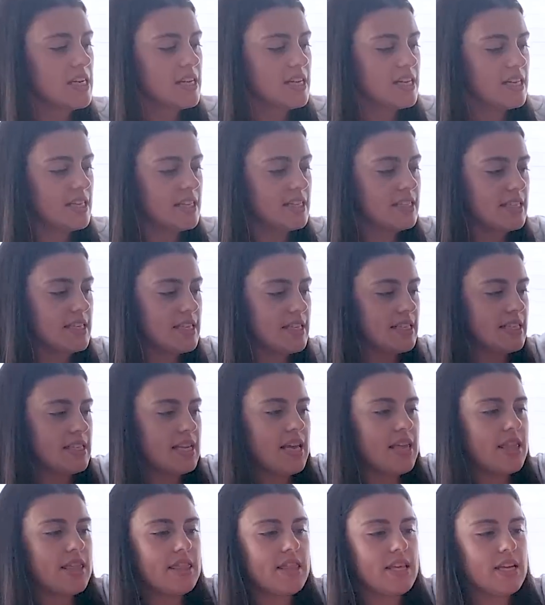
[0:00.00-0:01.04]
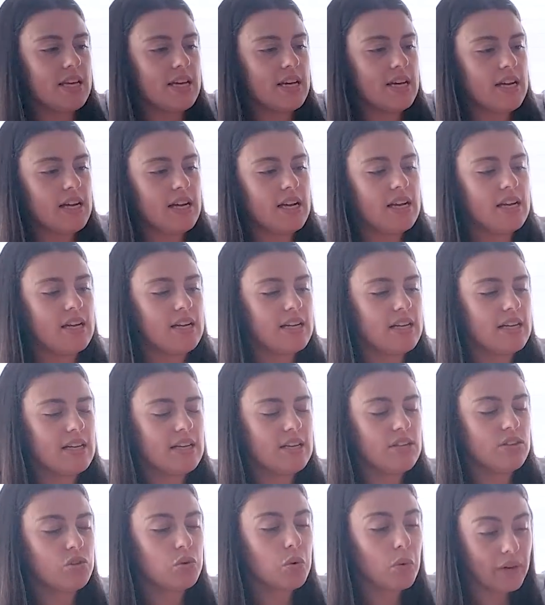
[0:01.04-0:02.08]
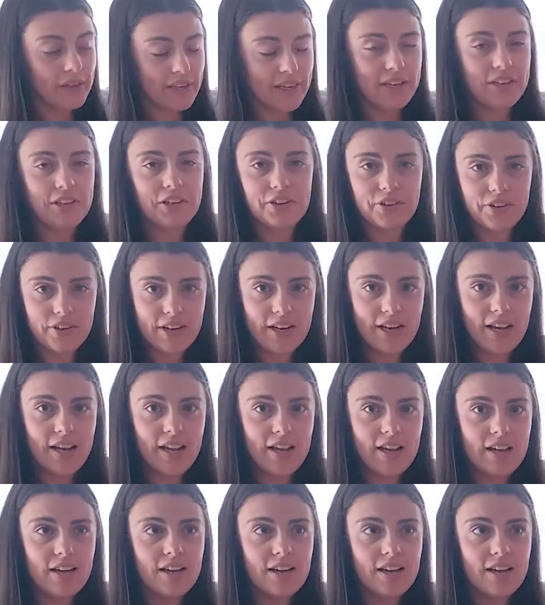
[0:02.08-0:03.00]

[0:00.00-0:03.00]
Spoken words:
This is the 20-degree